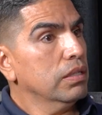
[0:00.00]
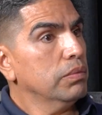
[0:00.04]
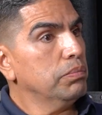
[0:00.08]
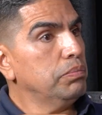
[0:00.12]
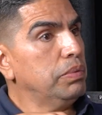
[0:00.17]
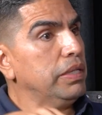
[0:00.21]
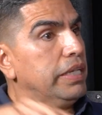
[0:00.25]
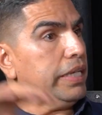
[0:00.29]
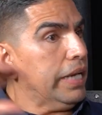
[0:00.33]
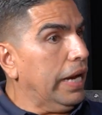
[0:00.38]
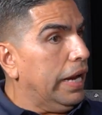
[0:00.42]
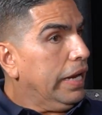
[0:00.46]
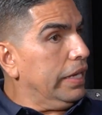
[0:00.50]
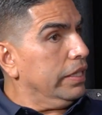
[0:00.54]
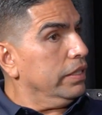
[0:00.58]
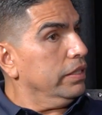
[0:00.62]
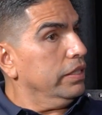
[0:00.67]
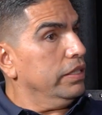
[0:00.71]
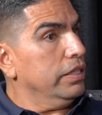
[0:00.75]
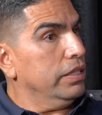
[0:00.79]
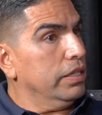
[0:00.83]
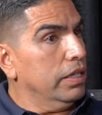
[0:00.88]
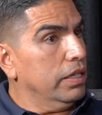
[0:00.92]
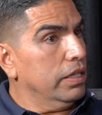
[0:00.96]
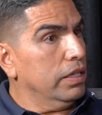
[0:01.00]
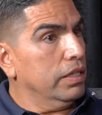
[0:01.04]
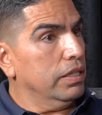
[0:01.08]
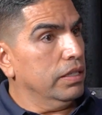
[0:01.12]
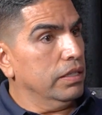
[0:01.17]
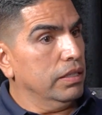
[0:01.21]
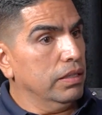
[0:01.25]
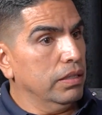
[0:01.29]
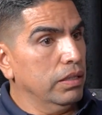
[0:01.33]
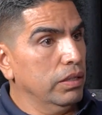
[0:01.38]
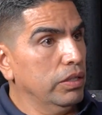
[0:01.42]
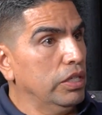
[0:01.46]
behind
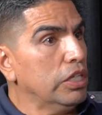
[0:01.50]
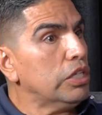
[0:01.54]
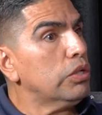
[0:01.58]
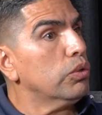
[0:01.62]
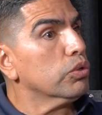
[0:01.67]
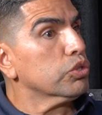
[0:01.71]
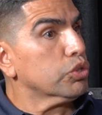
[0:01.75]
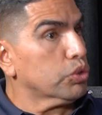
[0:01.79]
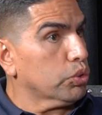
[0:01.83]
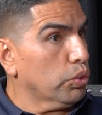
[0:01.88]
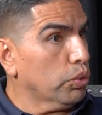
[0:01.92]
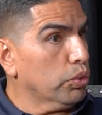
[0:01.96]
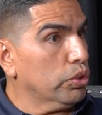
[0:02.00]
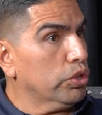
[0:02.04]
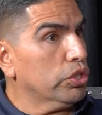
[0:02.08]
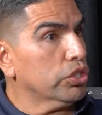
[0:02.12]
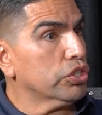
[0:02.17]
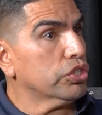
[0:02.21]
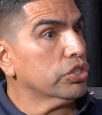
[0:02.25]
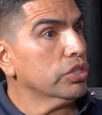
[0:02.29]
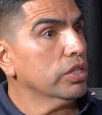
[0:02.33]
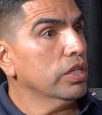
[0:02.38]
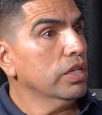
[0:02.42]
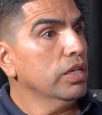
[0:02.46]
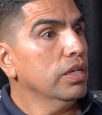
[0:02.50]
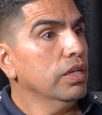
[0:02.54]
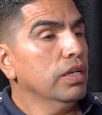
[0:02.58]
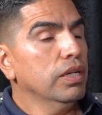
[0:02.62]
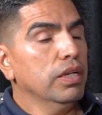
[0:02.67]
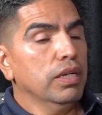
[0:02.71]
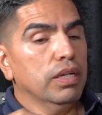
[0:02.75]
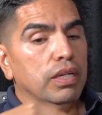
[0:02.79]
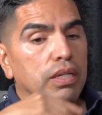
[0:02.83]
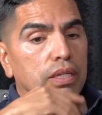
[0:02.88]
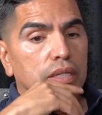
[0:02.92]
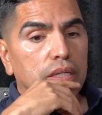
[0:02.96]
the liquor stores.
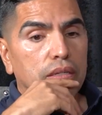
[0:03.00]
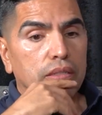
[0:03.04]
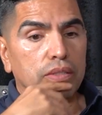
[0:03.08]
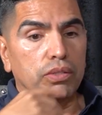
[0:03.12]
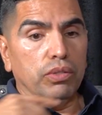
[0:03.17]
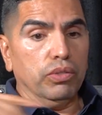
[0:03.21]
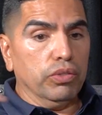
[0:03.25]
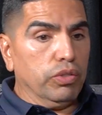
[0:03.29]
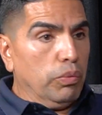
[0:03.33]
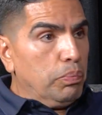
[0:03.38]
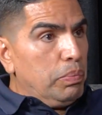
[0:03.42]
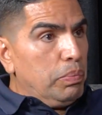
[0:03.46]
The